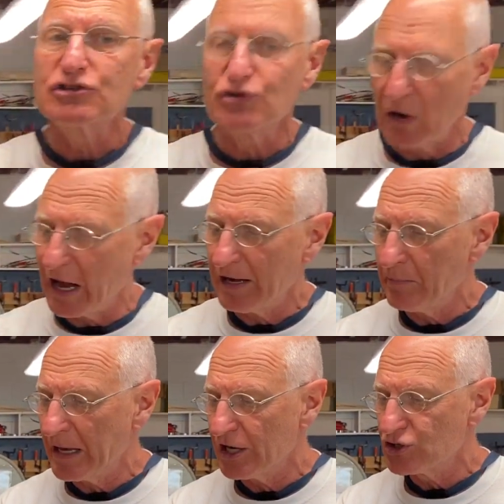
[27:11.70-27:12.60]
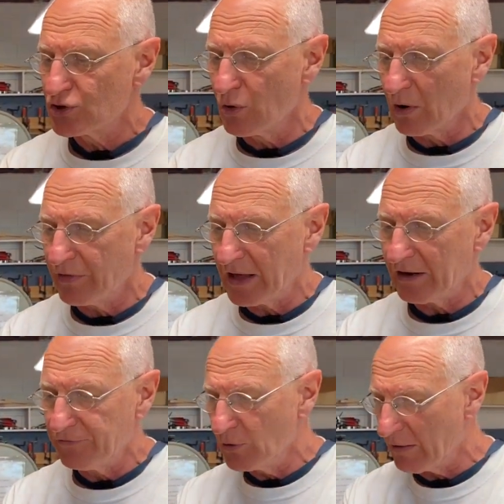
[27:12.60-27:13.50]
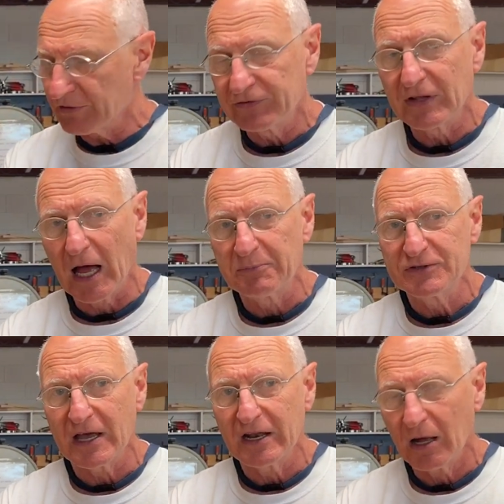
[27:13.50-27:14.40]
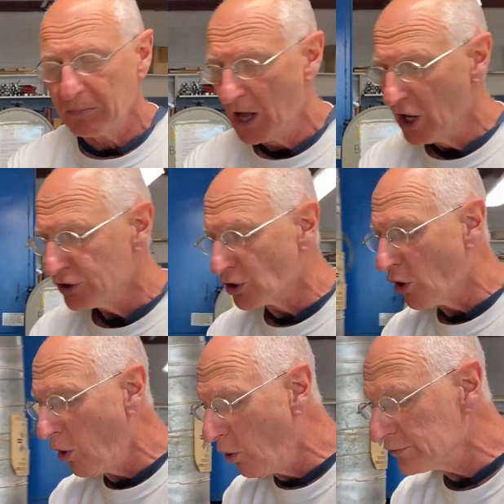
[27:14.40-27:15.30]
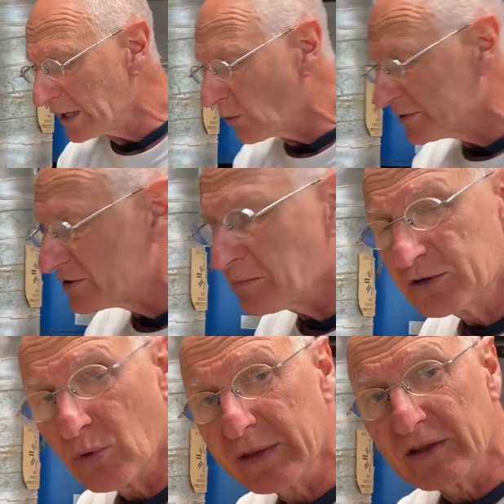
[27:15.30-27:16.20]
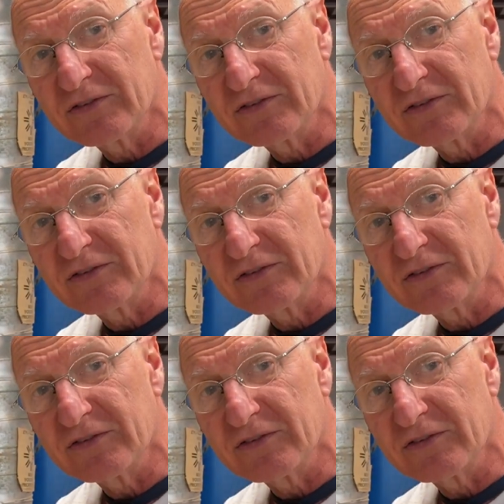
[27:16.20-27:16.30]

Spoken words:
try to make sure that if you have a stop set up, you're holding what's in between the